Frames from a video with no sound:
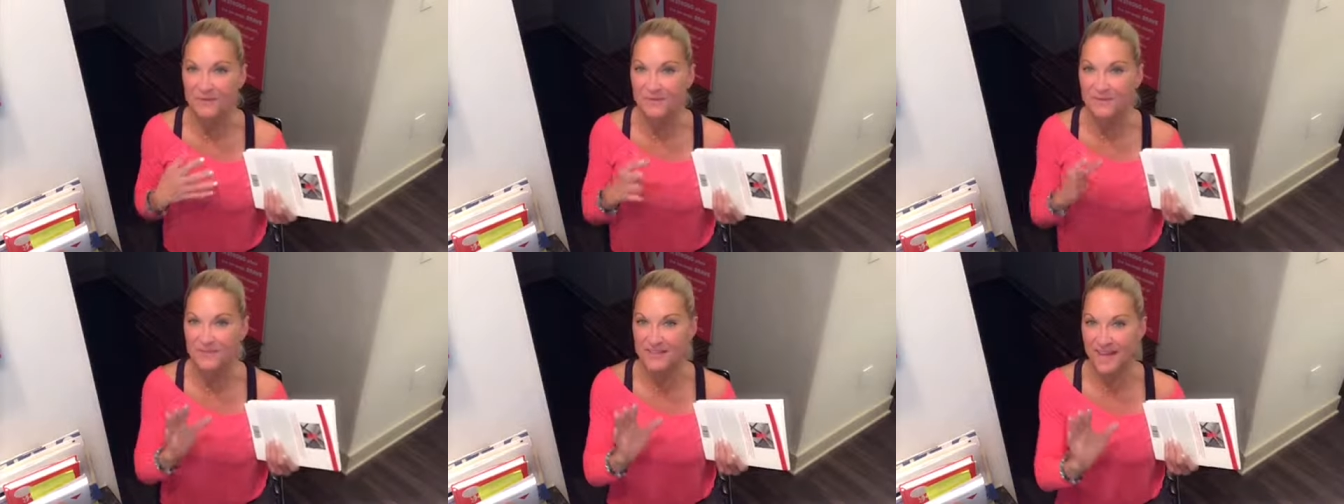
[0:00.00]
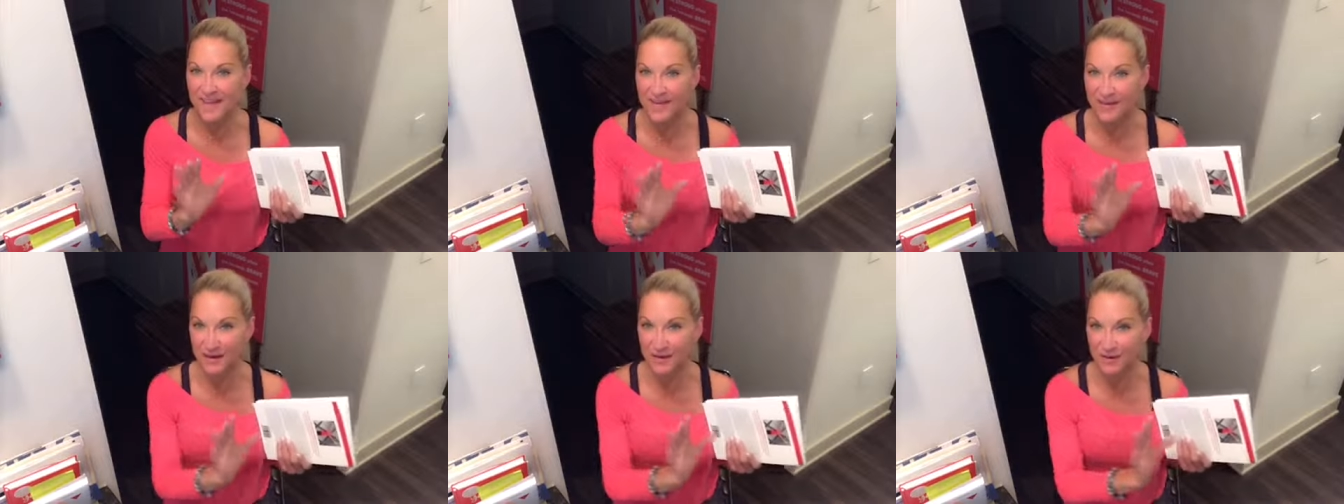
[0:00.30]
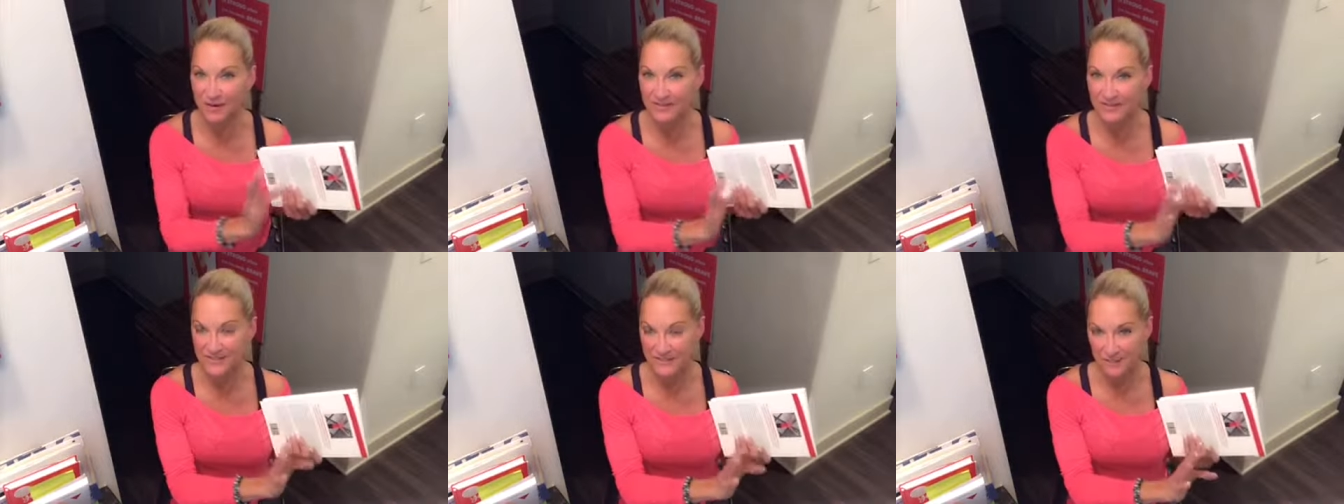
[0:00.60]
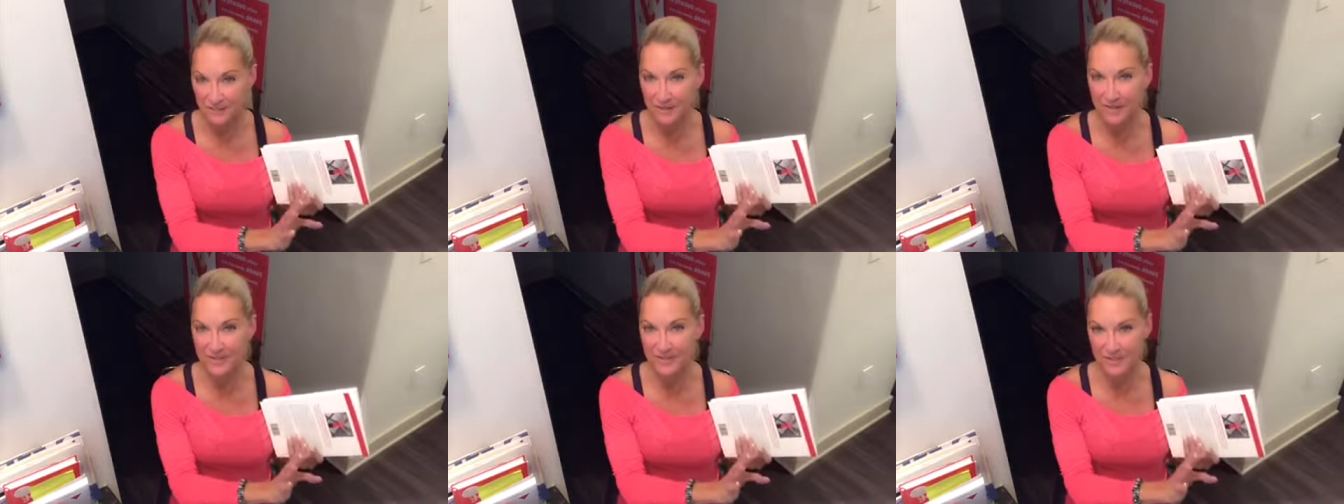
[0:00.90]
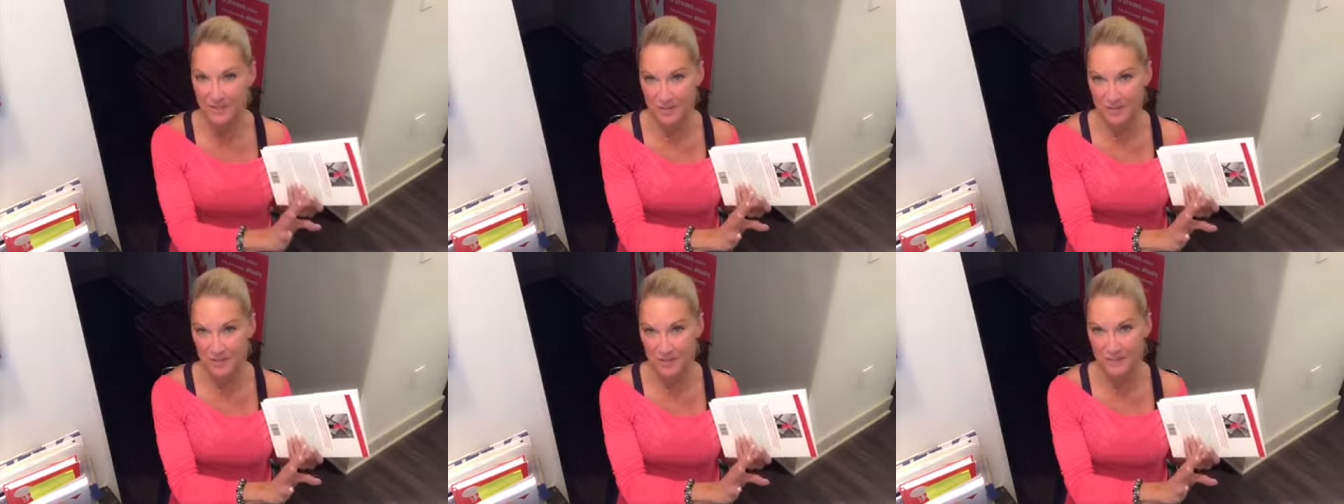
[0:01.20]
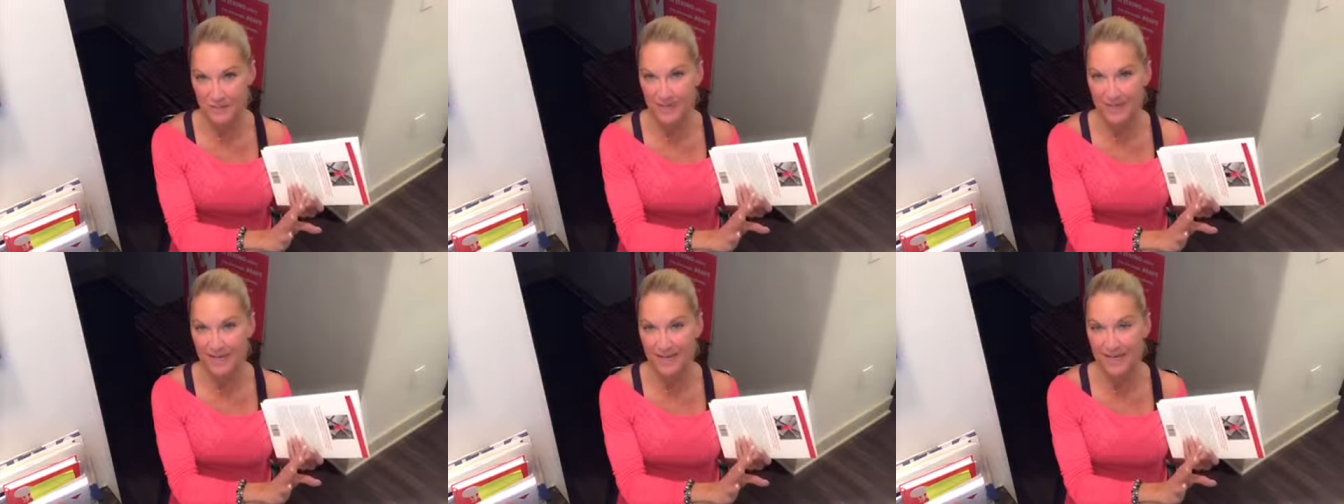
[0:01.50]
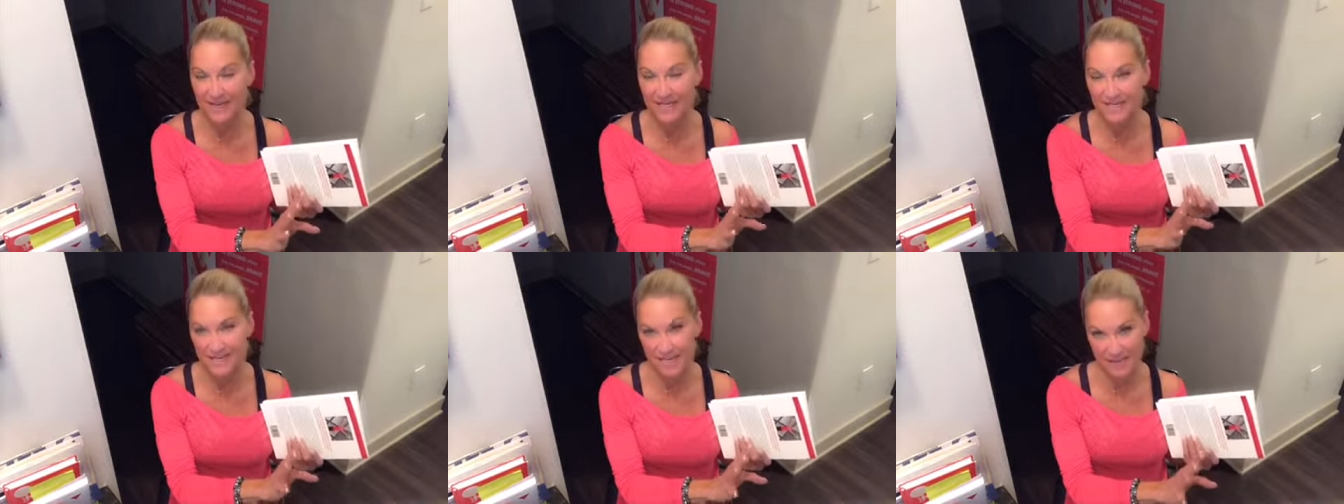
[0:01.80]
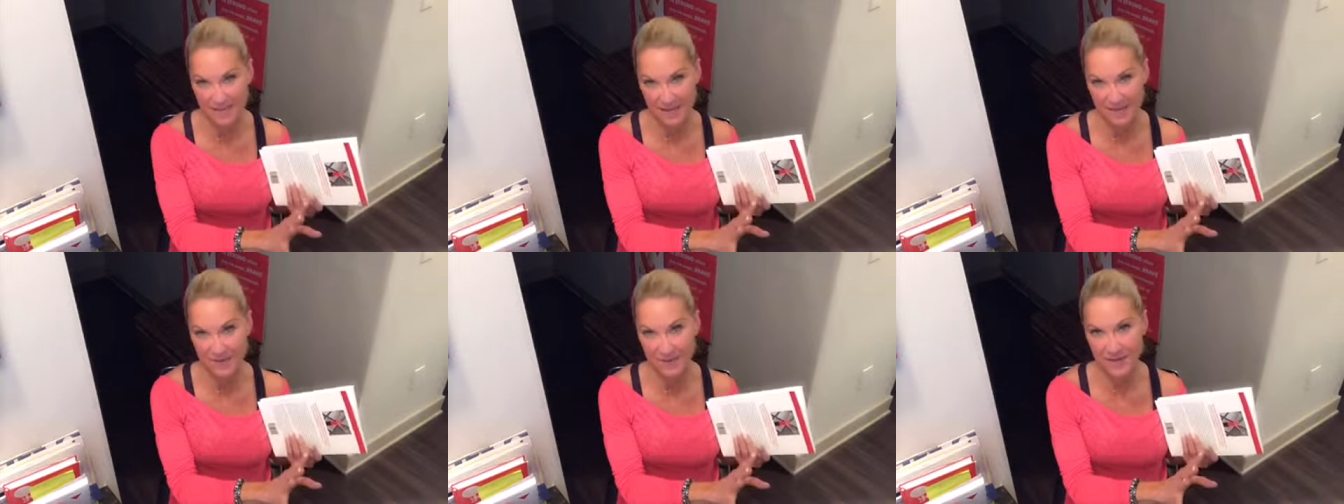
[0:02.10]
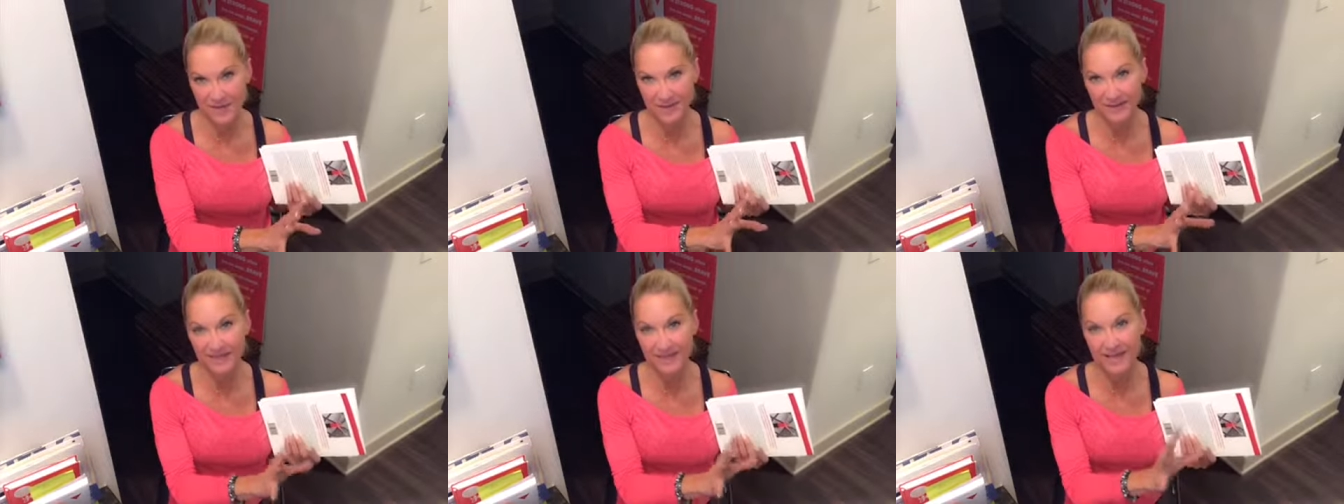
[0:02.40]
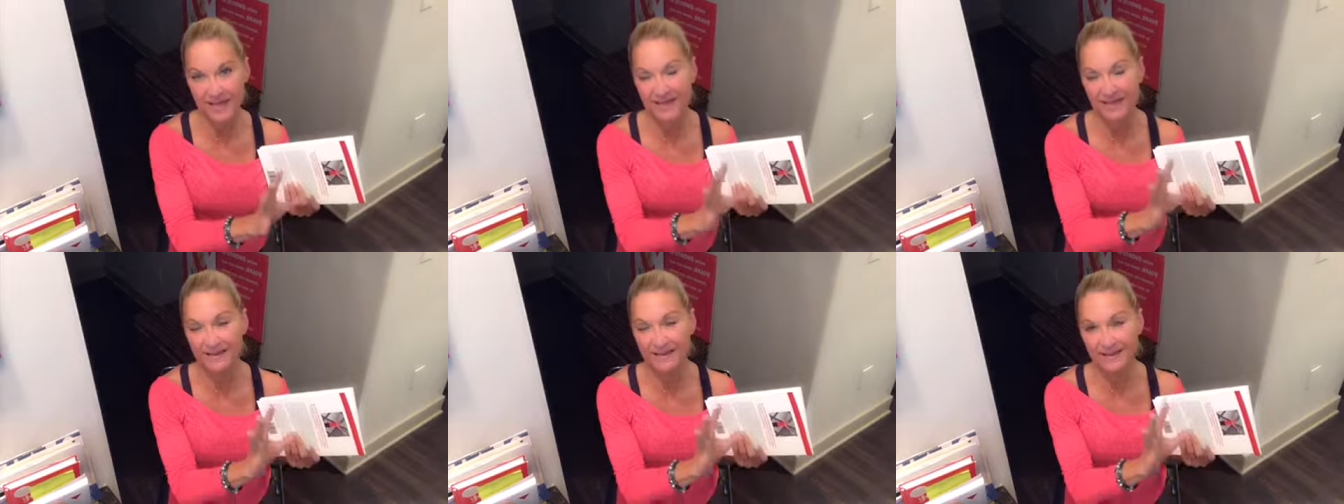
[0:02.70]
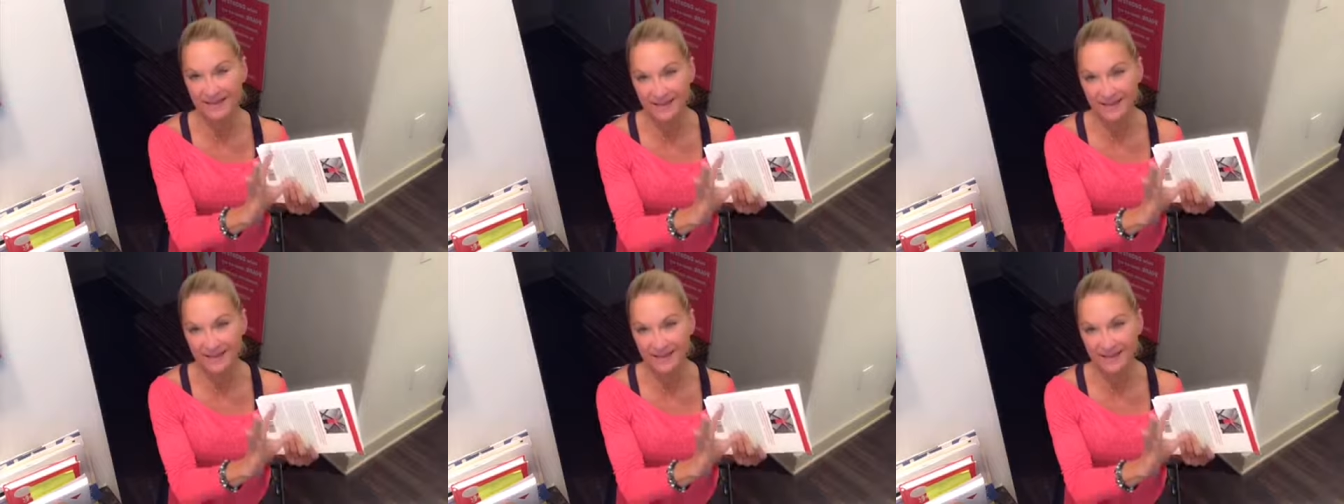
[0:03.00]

side note, if someone on social media is claiming that